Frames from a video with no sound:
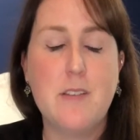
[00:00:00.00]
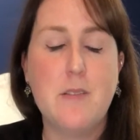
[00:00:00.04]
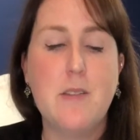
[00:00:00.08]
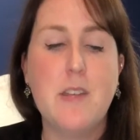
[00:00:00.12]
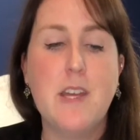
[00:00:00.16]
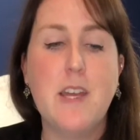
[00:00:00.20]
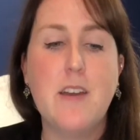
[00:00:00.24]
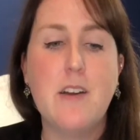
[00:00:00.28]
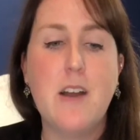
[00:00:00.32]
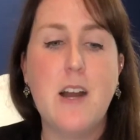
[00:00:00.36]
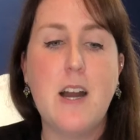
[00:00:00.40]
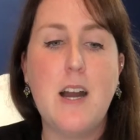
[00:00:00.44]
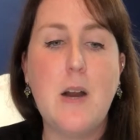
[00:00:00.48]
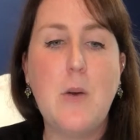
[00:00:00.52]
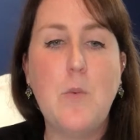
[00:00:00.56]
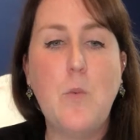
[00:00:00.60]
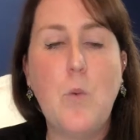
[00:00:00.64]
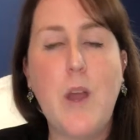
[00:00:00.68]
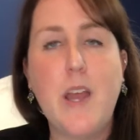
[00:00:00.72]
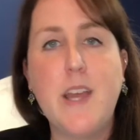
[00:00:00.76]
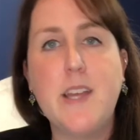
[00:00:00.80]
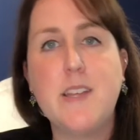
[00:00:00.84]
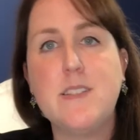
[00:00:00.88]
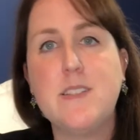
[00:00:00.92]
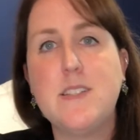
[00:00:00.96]
There are
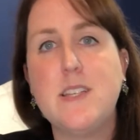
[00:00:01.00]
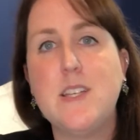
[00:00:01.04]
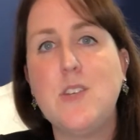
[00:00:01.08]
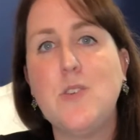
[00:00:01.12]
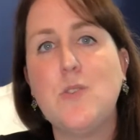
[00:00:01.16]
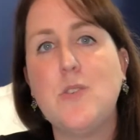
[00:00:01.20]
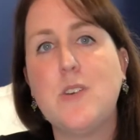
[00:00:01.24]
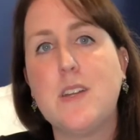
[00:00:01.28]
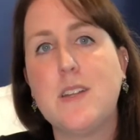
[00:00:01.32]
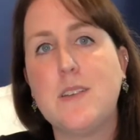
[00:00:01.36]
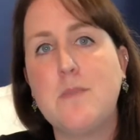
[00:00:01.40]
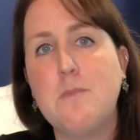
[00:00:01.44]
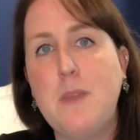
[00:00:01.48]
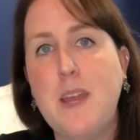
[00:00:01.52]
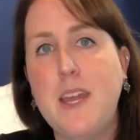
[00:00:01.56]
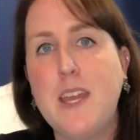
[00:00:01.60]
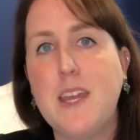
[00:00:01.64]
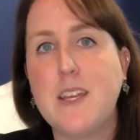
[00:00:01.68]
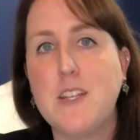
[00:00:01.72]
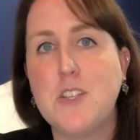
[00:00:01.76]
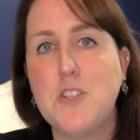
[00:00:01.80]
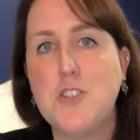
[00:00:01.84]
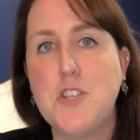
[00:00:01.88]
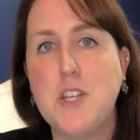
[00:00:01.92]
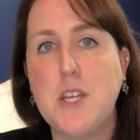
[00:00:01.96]
ways that you can make
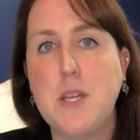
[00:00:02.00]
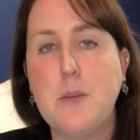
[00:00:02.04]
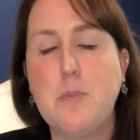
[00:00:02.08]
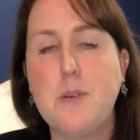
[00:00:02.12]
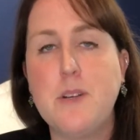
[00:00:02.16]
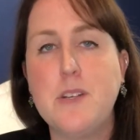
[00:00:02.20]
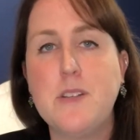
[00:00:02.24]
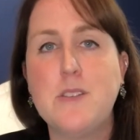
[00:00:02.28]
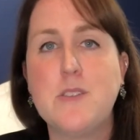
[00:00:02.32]
it cheaper.